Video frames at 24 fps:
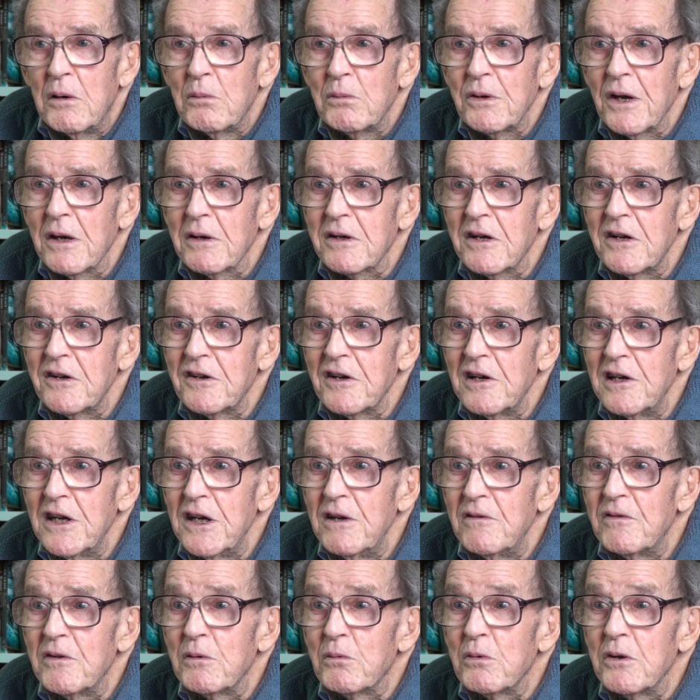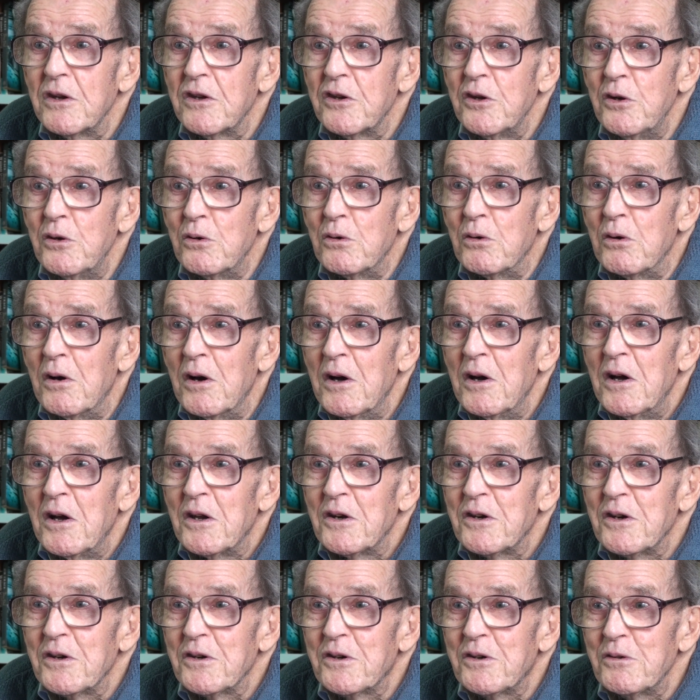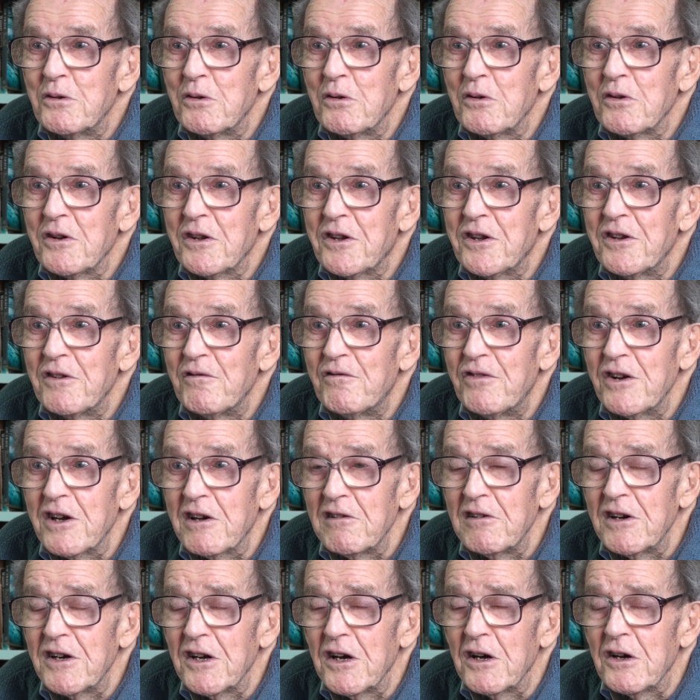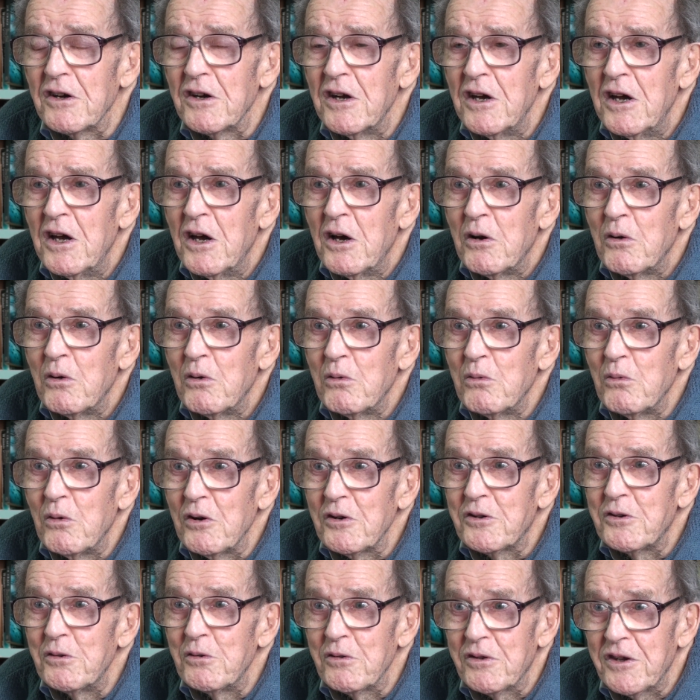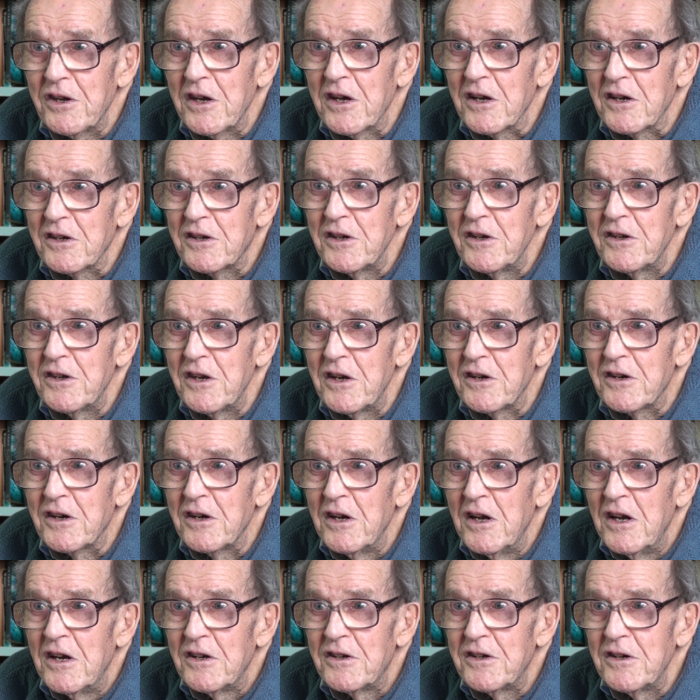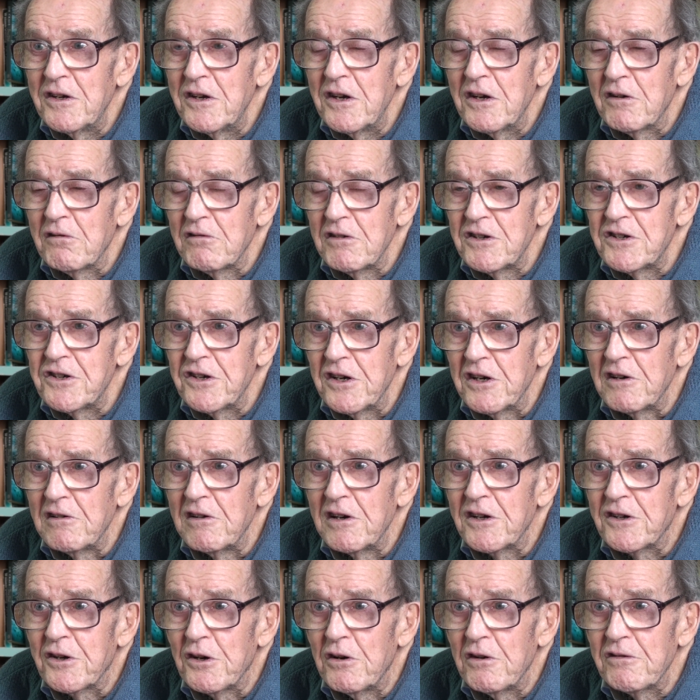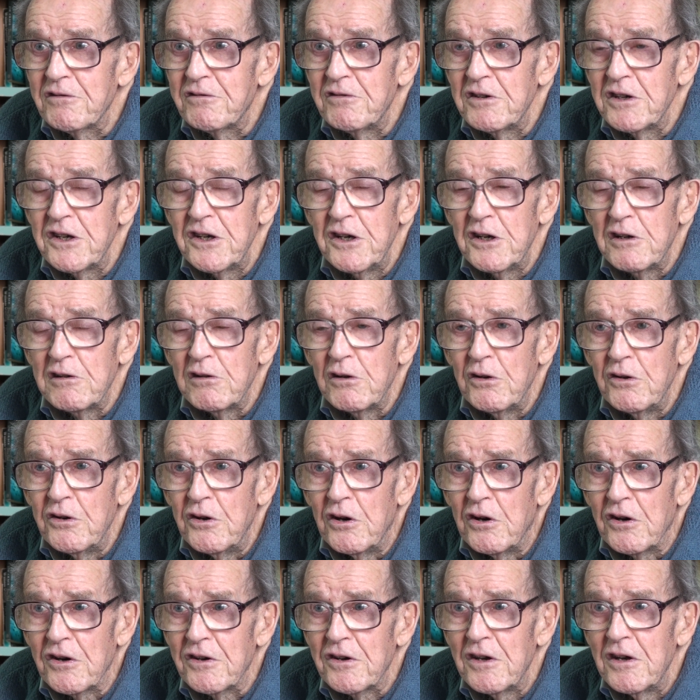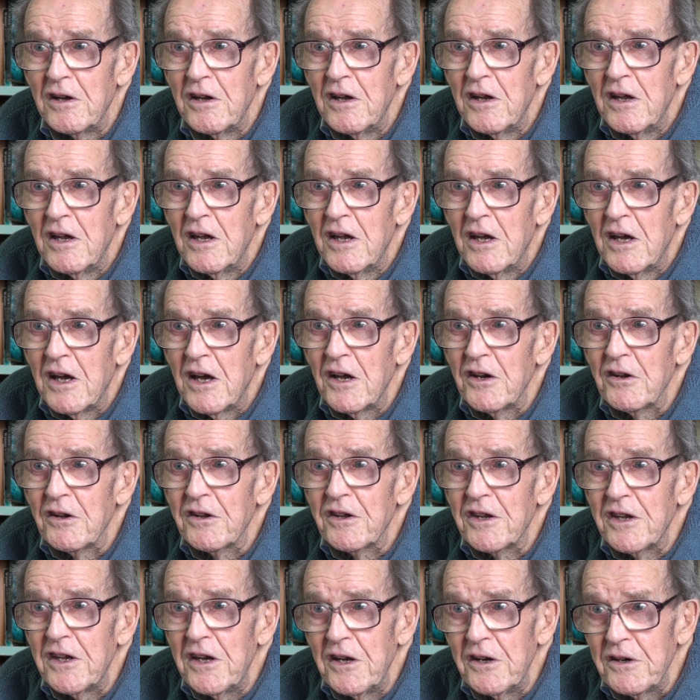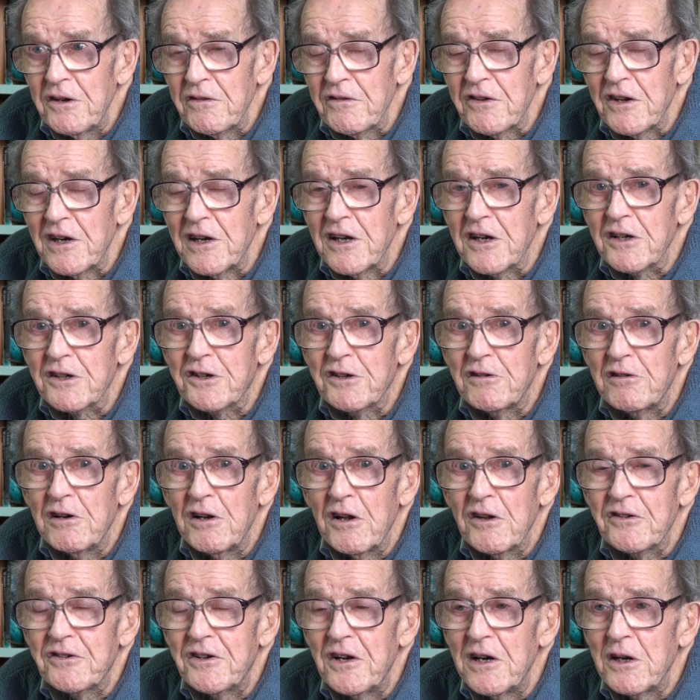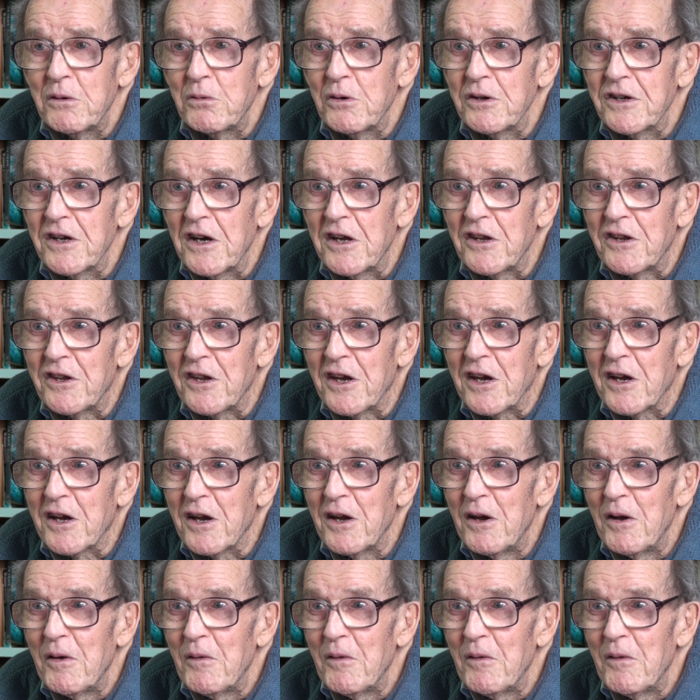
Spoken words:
but I'm going to leave it with you to figure it out. What do you think? Did it regenerate after a year or not? And at the end of the lecture, I'll tell you what I think.